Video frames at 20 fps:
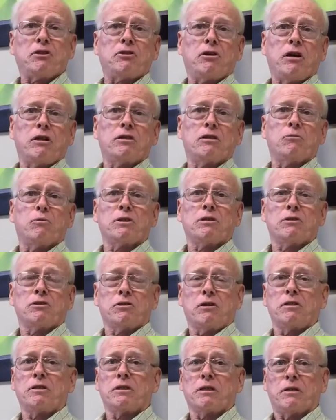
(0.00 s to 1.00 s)
charger wasn't
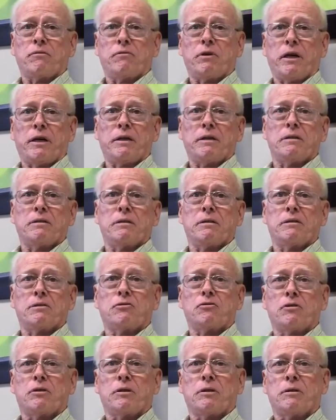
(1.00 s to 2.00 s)
charging it right,
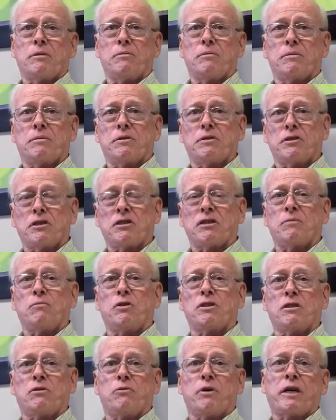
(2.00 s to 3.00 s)
so yes. the system
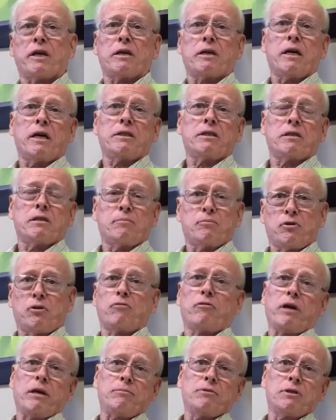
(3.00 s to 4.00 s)
wasn't recognizing the
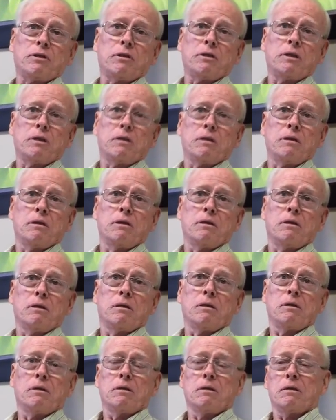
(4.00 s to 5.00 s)
programs. Yes.
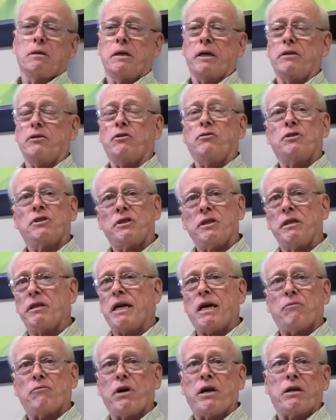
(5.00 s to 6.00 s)
And you see
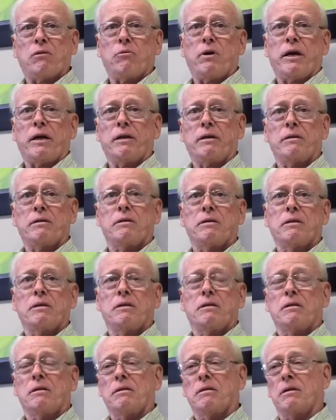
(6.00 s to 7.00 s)
that right away.
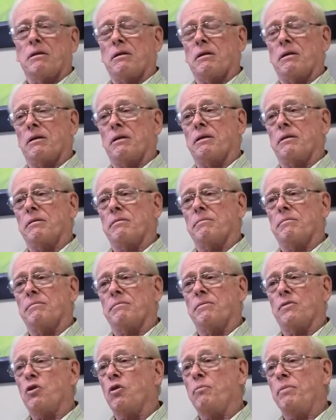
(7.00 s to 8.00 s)
Mm-hmm. Uh,
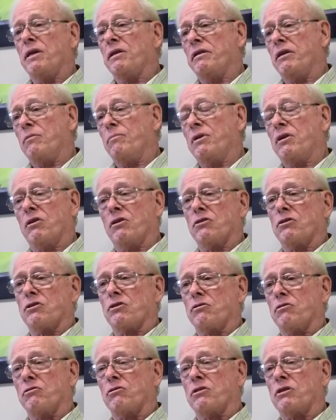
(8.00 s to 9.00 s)
no big deal because the
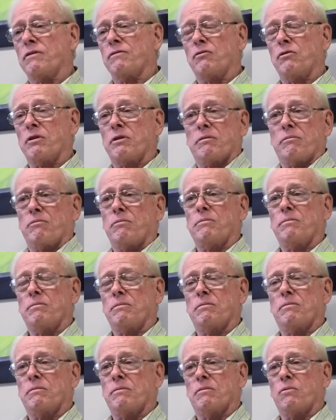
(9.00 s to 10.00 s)
solutions for it,
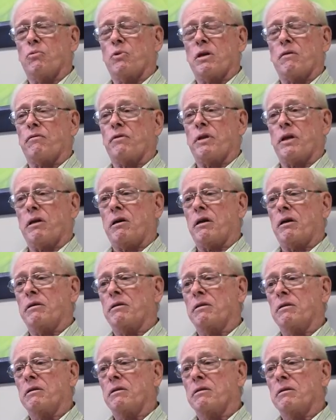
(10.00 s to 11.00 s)
whatever they are.
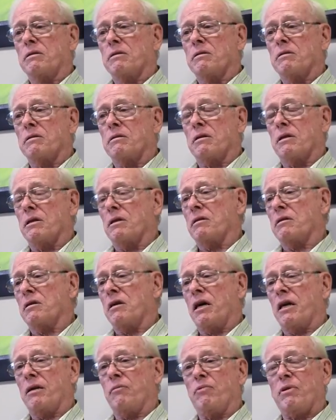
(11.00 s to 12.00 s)
Uh,
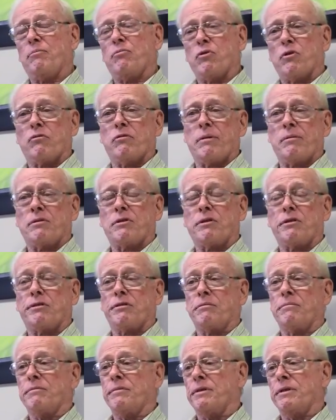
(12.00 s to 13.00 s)
Connie reprogrammed the
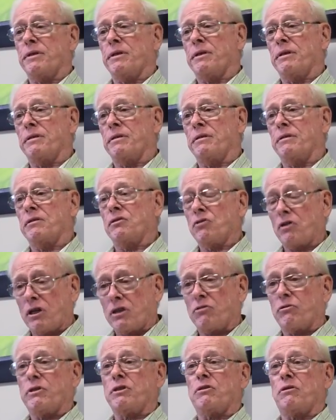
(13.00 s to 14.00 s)
system, and the
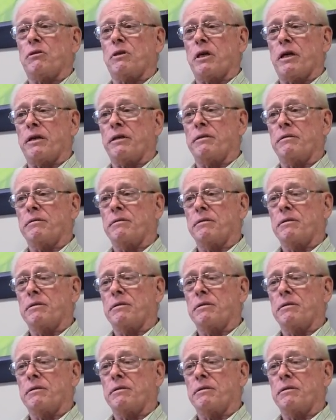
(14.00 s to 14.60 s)
charger is okay.